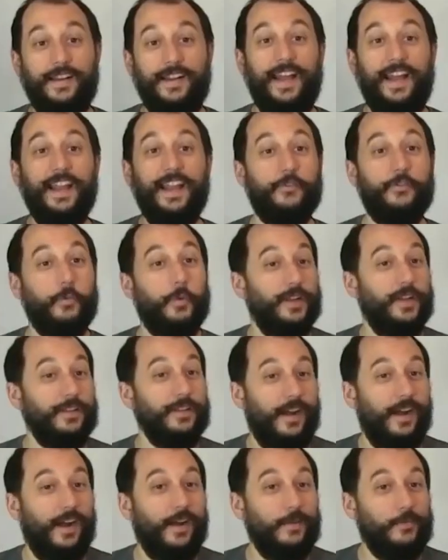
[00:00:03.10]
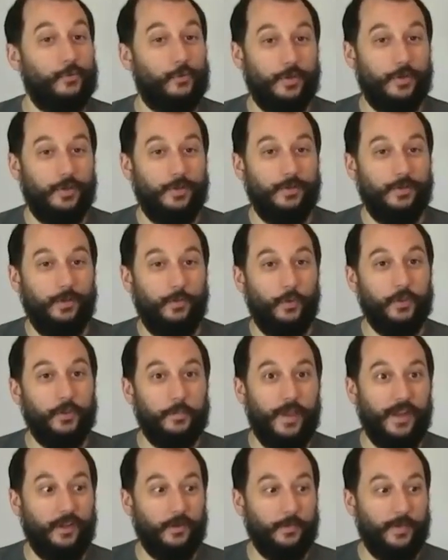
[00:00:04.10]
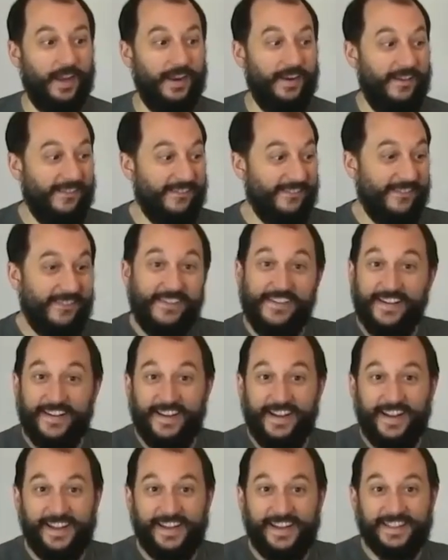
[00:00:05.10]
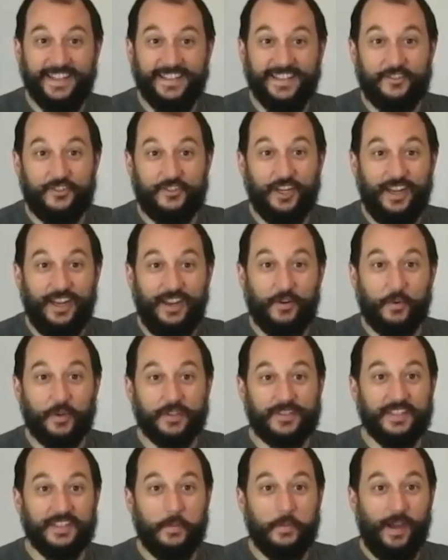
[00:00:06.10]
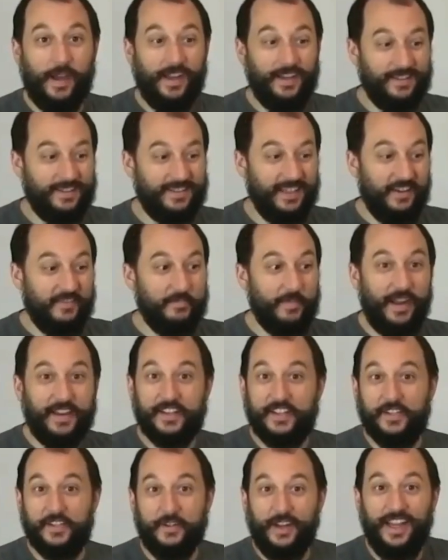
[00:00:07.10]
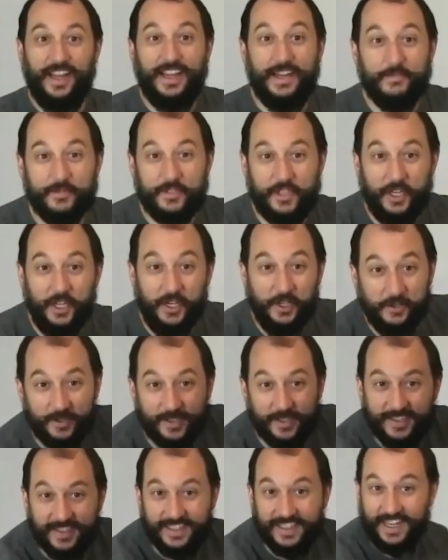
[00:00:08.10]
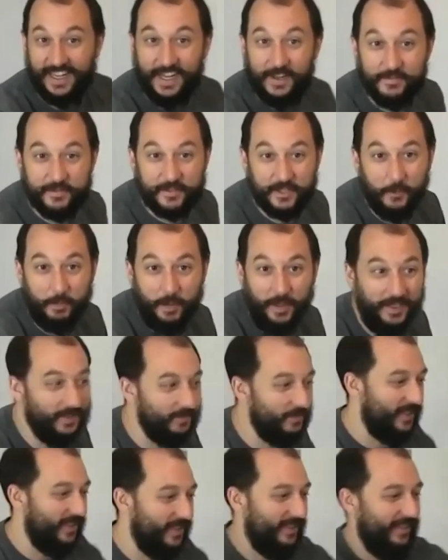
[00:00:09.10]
Hey everyone, I'm Drew with MakerMade, and let's check out what's in the box of my new M2. I'm so pumped.